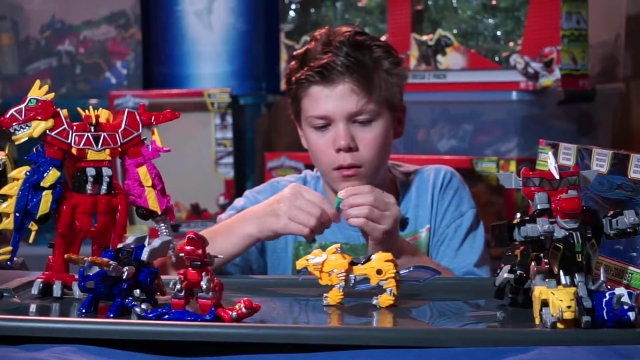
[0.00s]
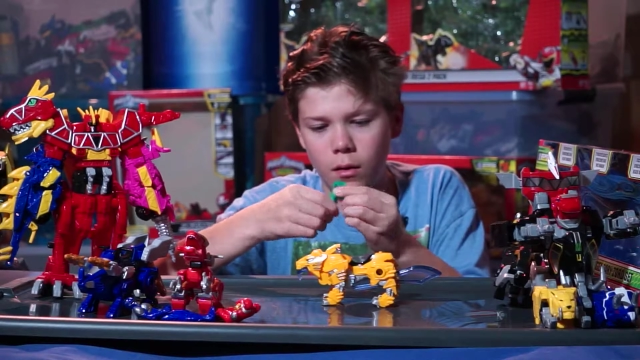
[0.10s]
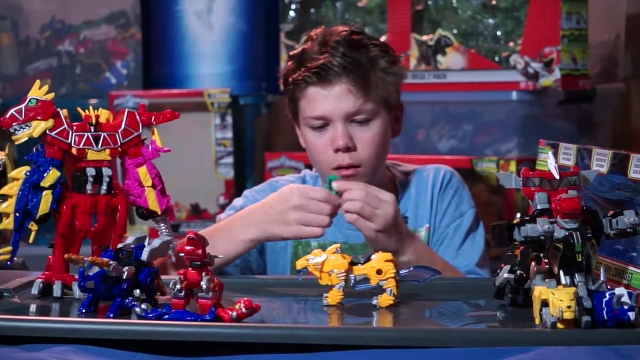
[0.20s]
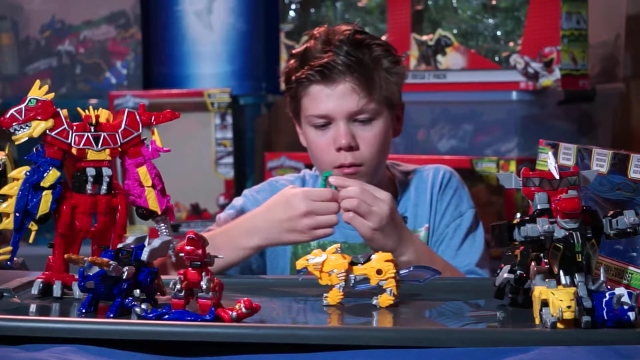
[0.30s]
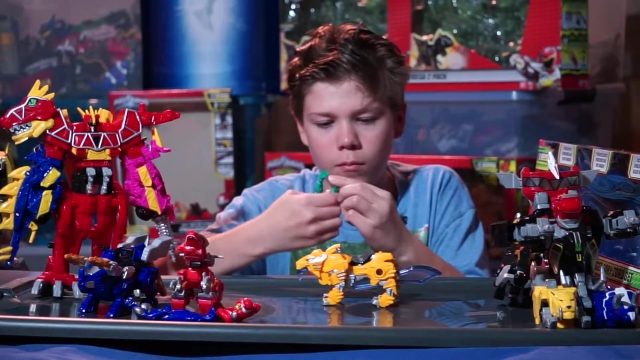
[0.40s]

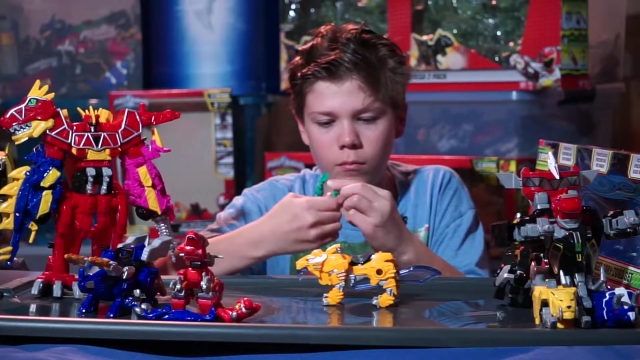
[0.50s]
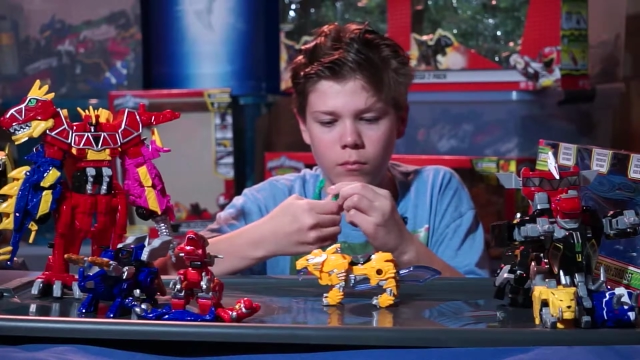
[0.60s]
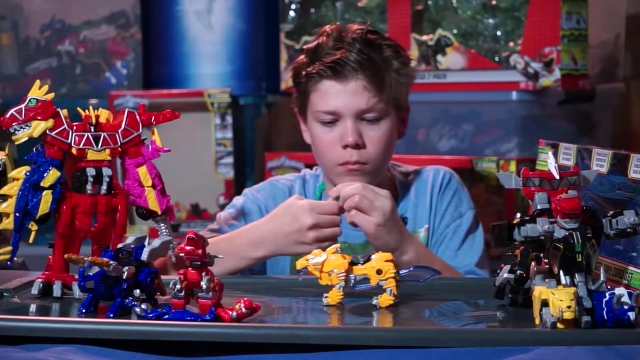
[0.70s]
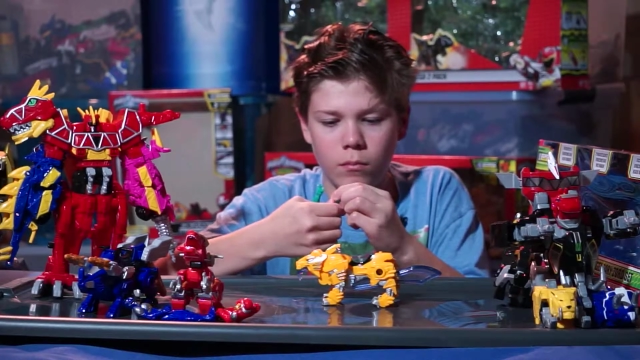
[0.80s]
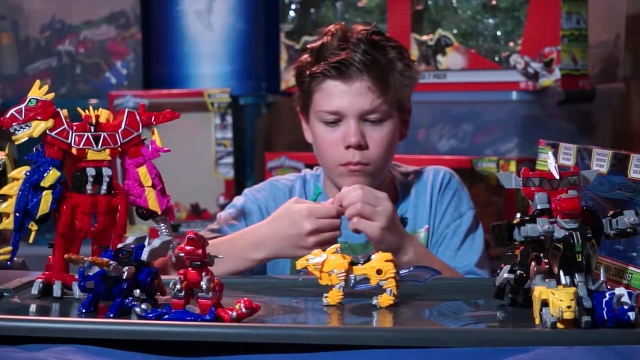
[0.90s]
Same
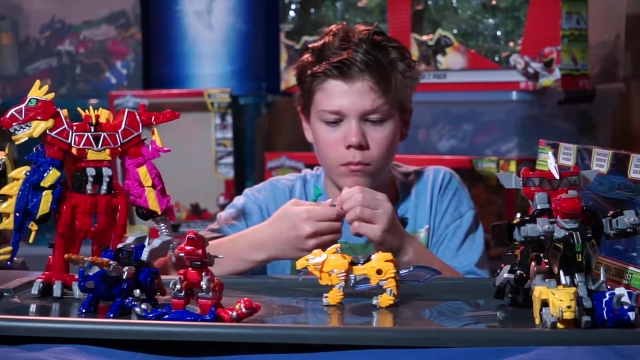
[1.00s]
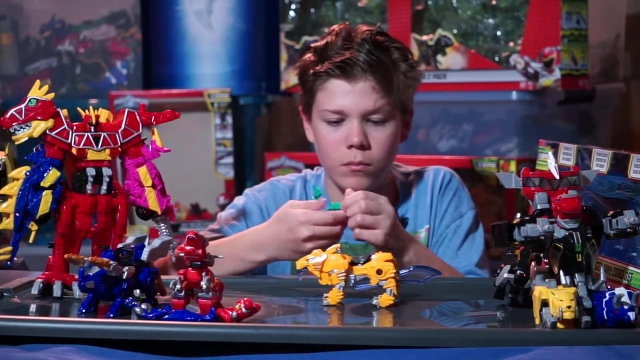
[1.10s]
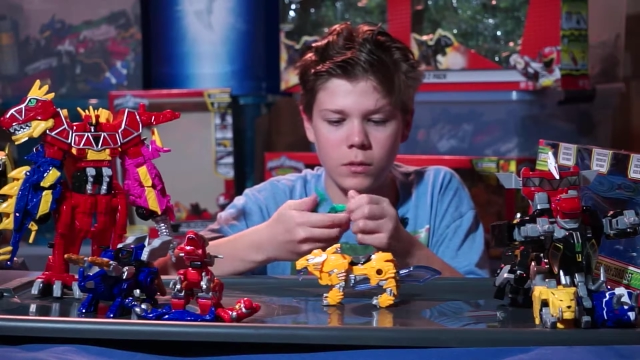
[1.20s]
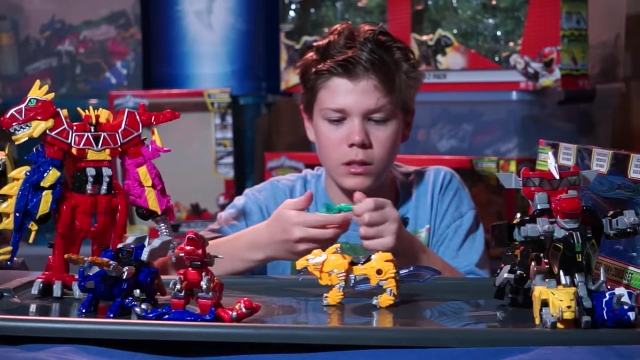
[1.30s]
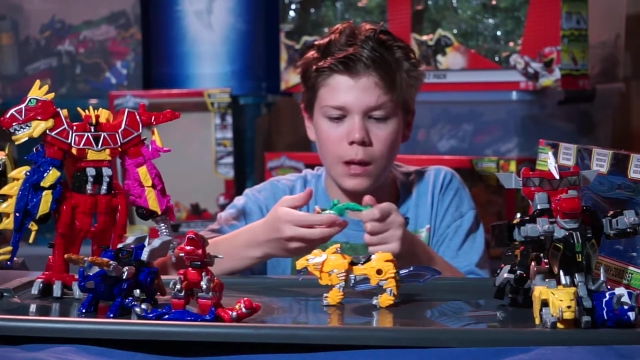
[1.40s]

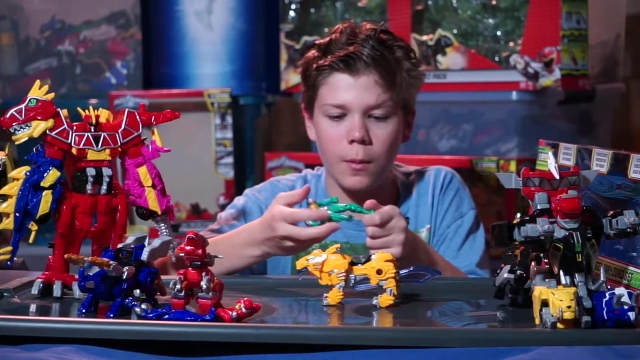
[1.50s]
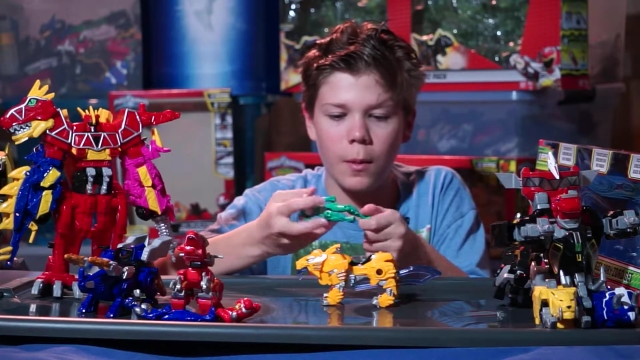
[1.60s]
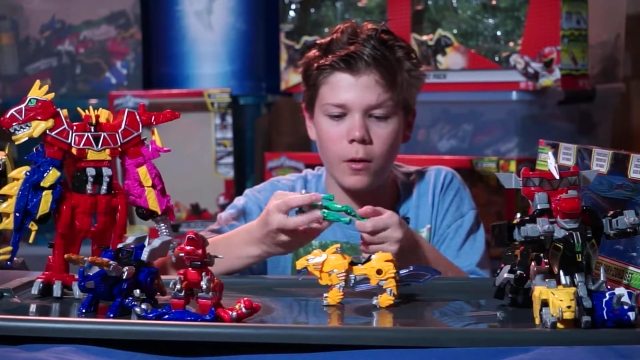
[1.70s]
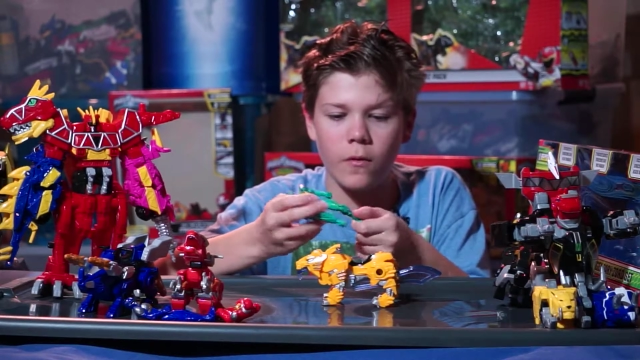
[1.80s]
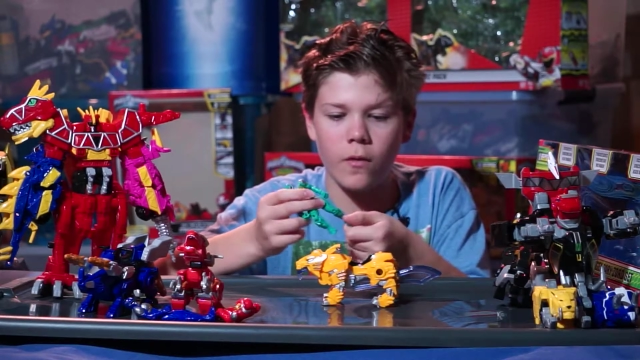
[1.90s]

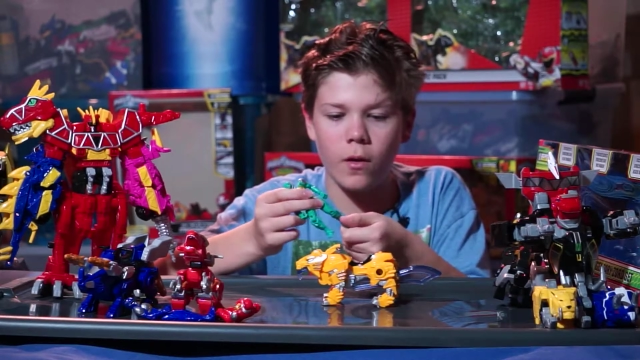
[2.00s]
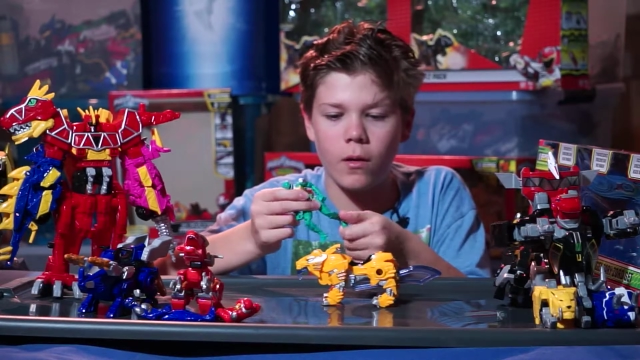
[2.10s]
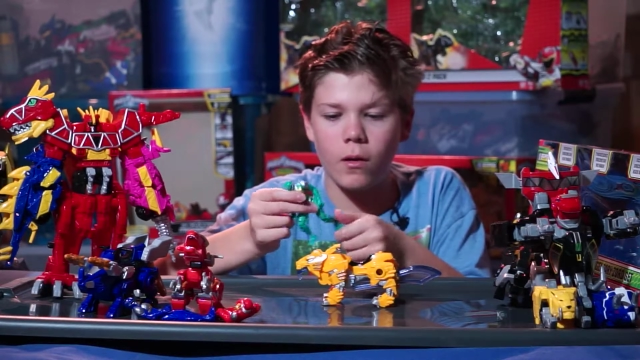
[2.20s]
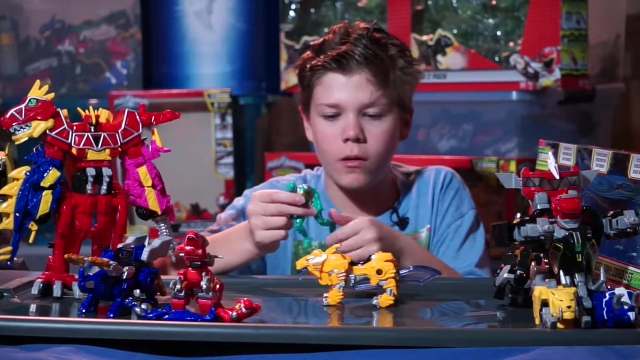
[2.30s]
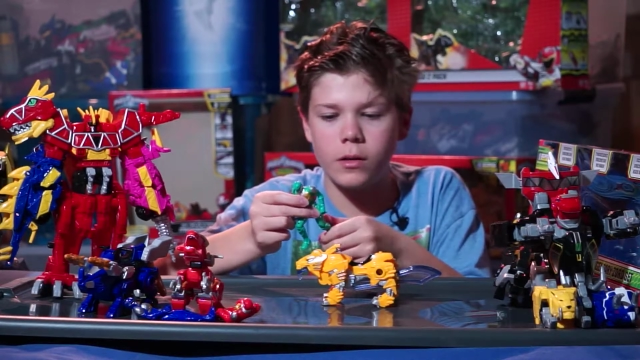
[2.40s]
amount of
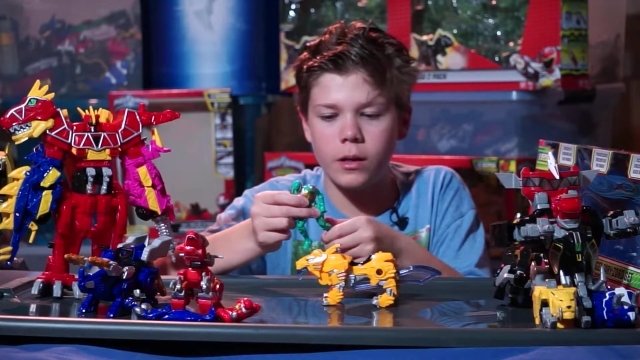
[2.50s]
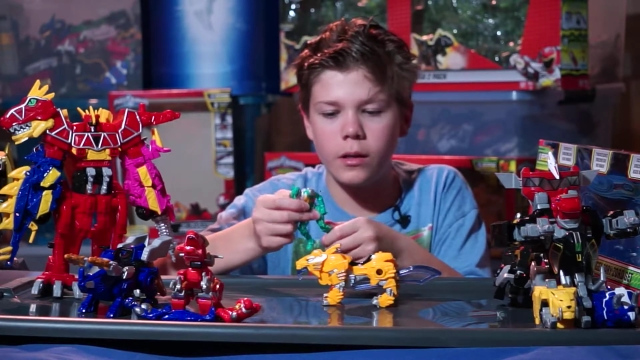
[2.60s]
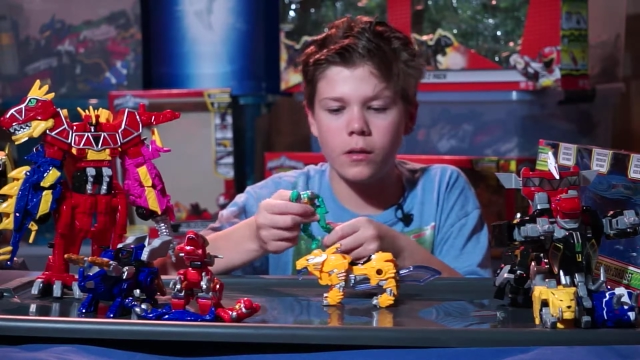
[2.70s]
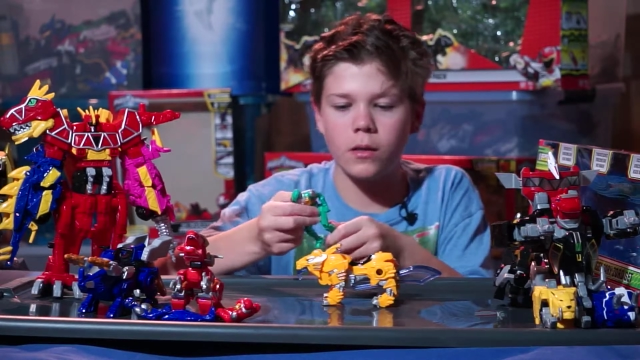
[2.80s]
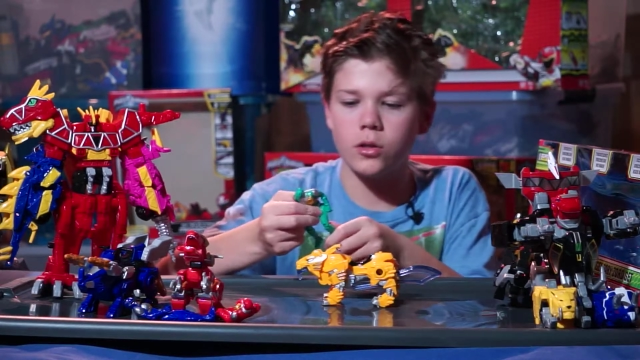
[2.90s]

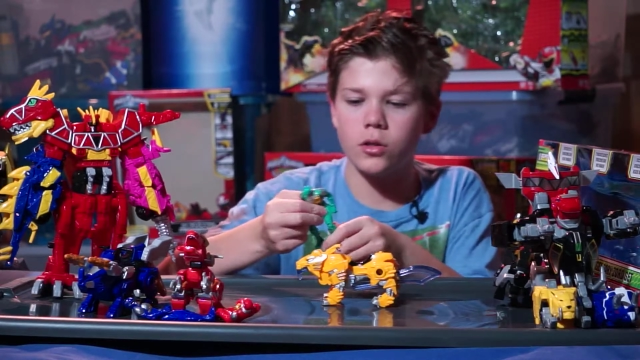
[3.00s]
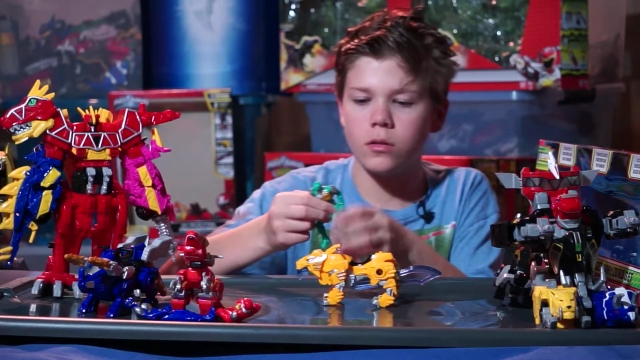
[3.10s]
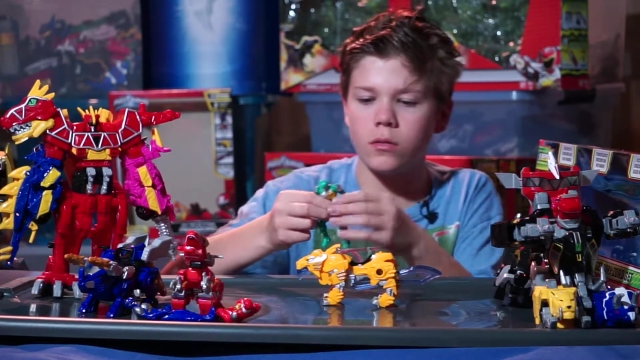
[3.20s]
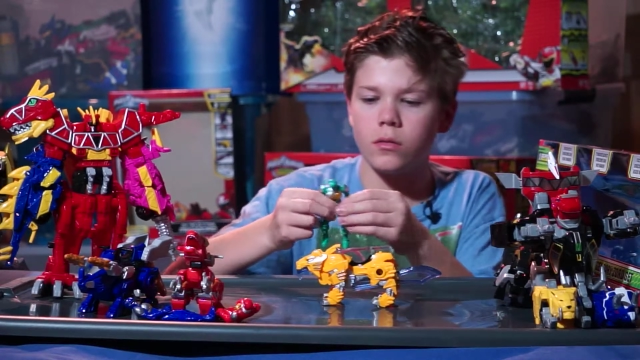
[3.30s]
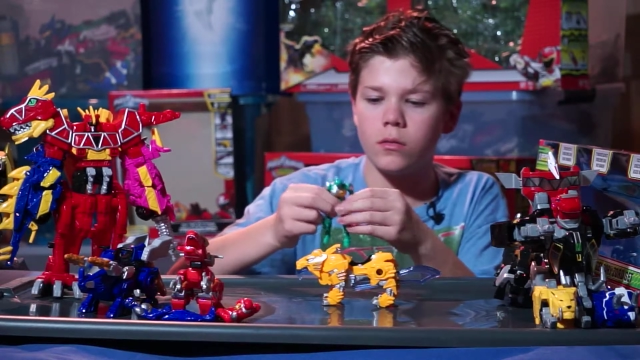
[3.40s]

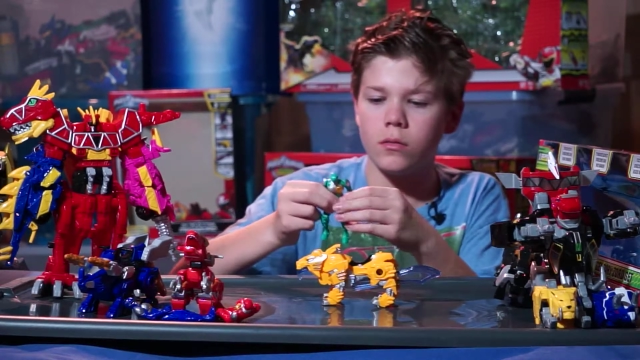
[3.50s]
articulation.